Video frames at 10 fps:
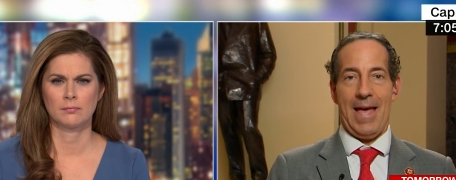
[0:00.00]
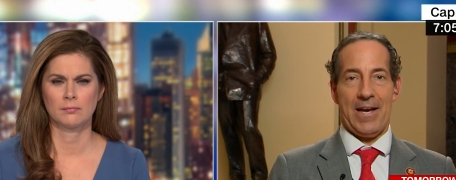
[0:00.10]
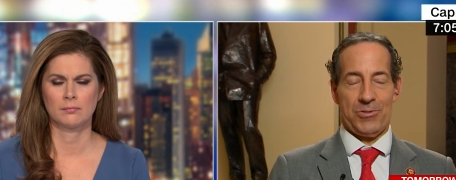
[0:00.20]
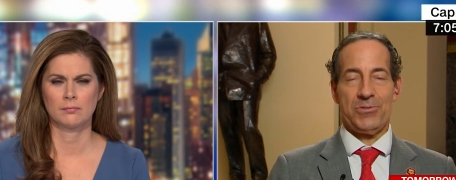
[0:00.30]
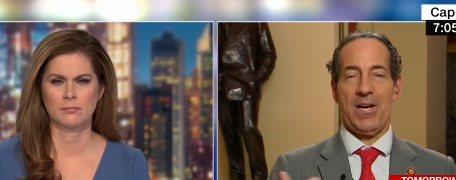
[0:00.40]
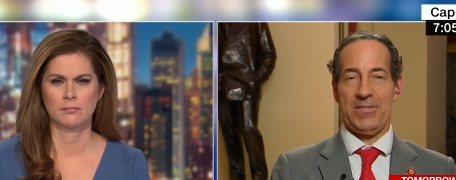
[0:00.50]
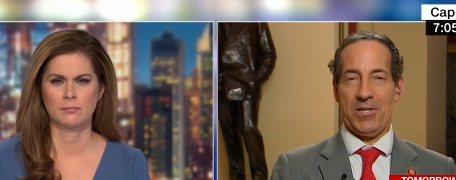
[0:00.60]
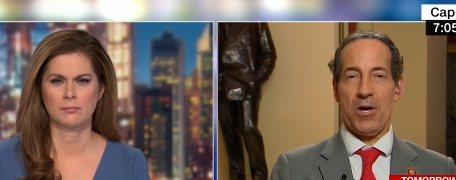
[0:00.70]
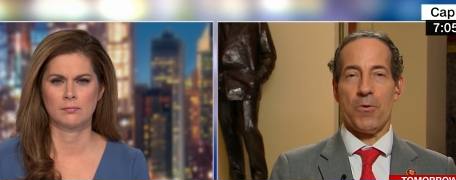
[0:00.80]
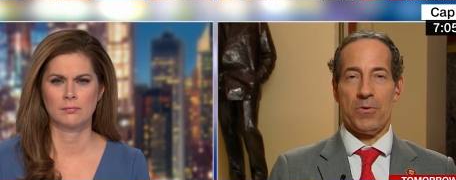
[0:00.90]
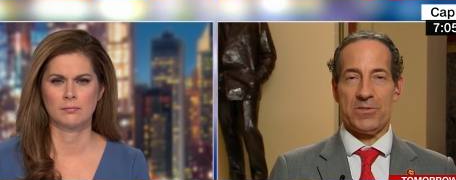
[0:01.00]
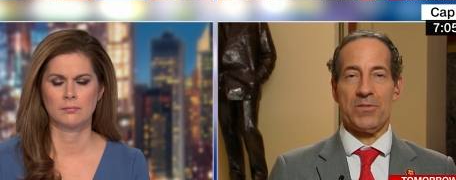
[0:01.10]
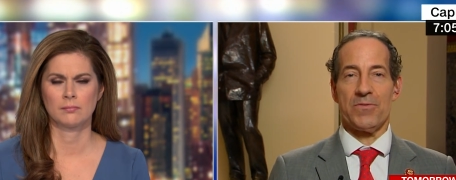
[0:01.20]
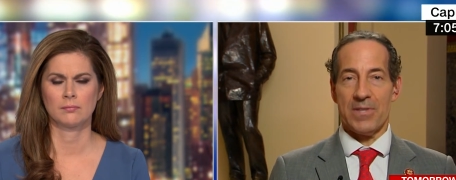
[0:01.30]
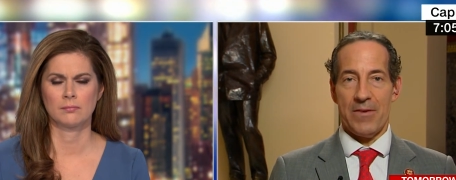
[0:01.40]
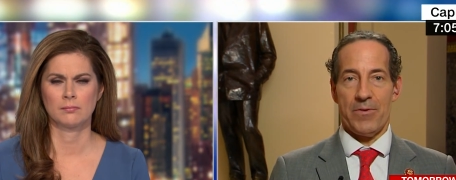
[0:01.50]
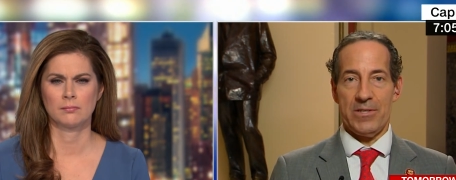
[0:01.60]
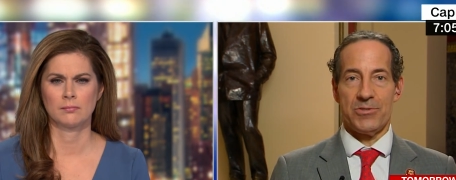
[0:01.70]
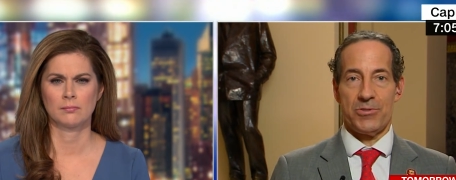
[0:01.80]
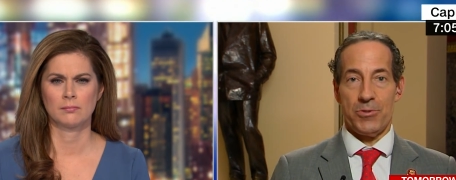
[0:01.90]
Speaker 1: exercising coercive
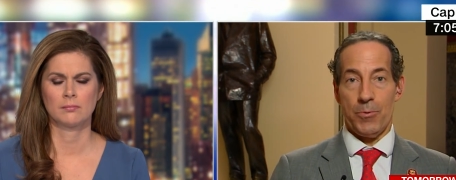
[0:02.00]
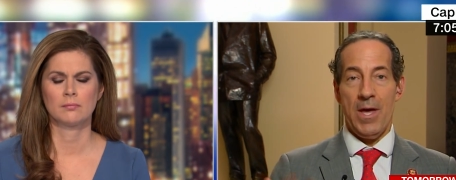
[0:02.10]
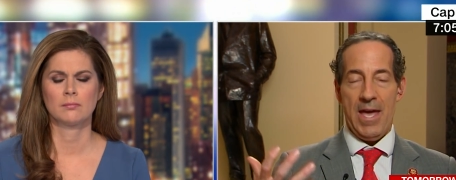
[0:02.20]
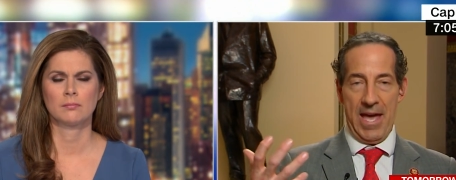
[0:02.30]
leverage to